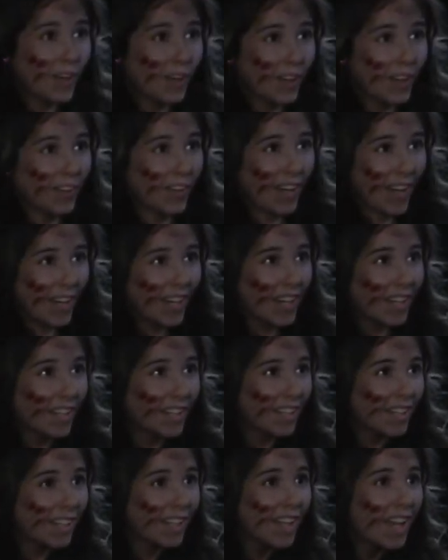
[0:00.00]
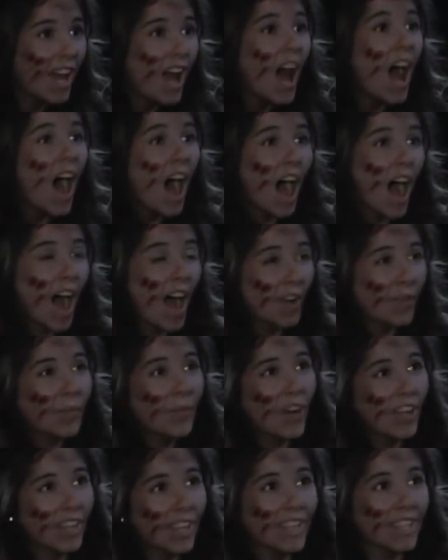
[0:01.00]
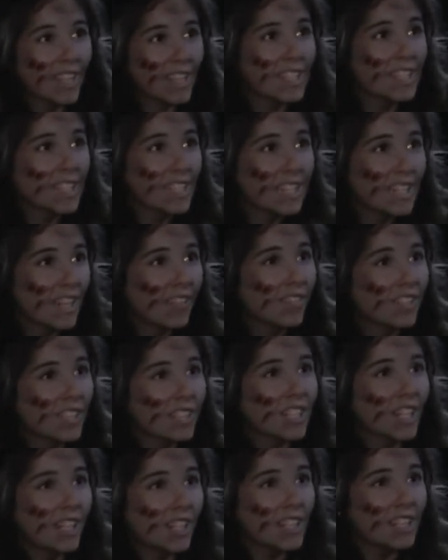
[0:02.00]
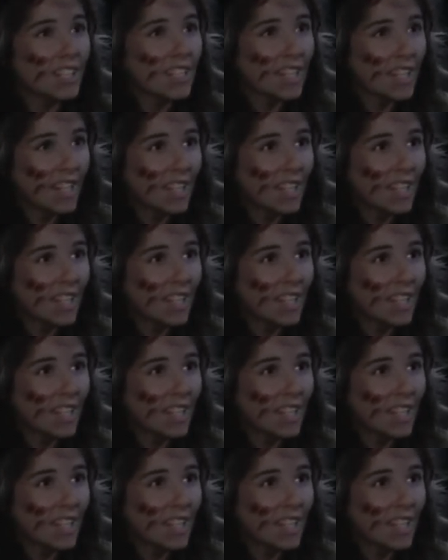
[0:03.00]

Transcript: Barrett, right? Yes, I am. I'm Molly Lansing Davis, Sonny's